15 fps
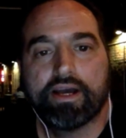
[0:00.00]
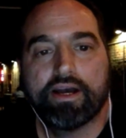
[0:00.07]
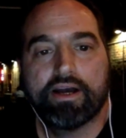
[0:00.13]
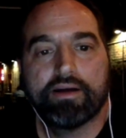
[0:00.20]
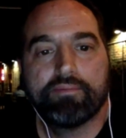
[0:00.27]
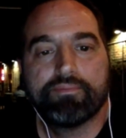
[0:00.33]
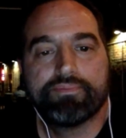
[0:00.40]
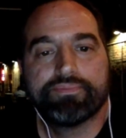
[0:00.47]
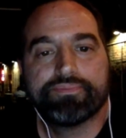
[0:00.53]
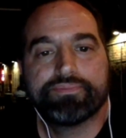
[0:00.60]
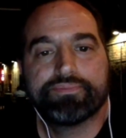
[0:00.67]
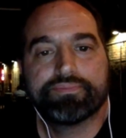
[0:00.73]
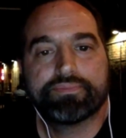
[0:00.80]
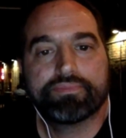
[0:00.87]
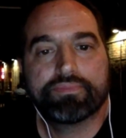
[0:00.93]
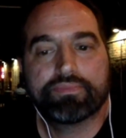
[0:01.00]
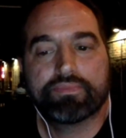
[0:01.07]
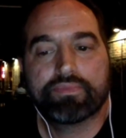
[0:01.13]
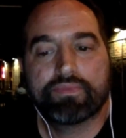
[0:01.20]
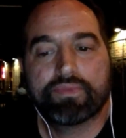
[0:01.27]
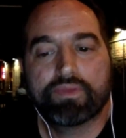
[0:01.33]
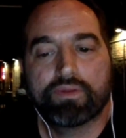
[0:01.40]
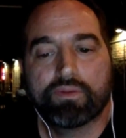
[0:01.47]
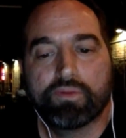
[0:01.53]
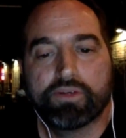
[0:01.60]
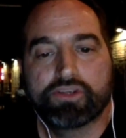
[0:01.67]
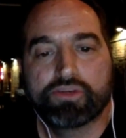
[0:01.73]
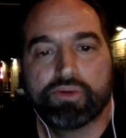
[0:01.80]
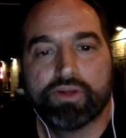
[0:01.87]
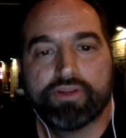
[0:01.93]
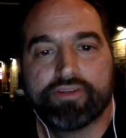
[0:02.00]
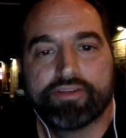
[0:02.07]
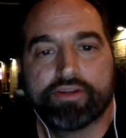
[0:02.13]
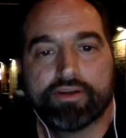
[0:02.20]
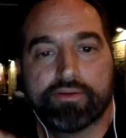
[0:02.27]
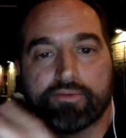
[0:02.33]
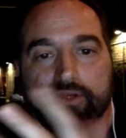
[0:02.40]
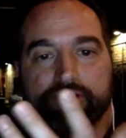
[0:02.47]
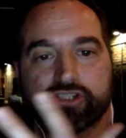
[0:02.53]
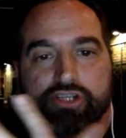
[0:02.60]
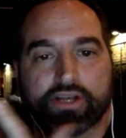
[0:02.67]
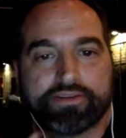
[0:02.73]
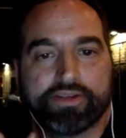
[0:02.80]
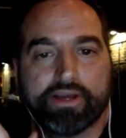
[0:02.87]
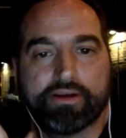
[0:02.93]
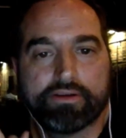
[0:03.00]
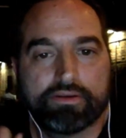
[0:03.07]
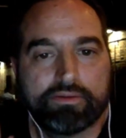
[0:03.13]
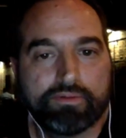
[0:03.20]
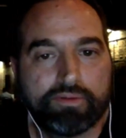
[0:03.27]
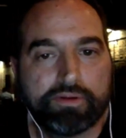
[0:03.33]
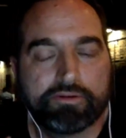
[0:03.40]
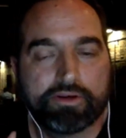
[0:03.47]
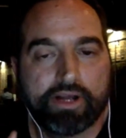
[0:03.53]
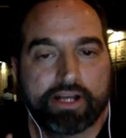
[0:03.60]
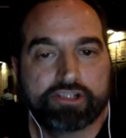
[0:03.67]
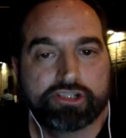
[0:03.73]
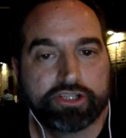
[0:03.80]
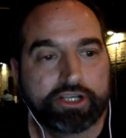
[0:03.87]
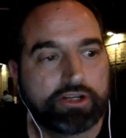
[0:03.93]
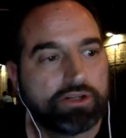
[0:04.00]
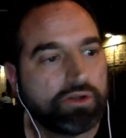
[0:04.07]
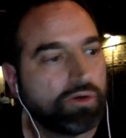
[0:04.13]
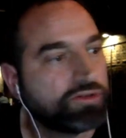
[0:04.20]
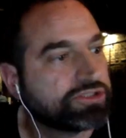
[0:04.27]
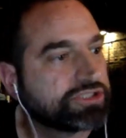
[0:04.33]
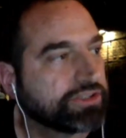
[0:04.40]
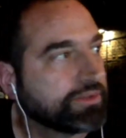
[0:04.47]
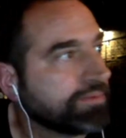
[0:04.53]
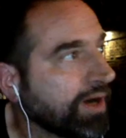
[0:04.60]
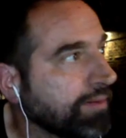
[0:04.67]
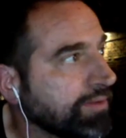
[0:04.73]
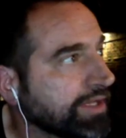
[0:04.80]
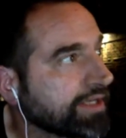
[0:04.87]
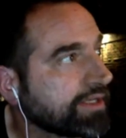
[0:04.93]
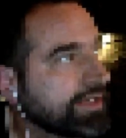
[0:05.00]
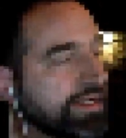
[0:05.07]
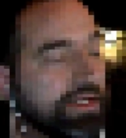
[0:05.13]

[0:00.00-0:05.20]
um, which was uh, we shut down. We were actually closed to the public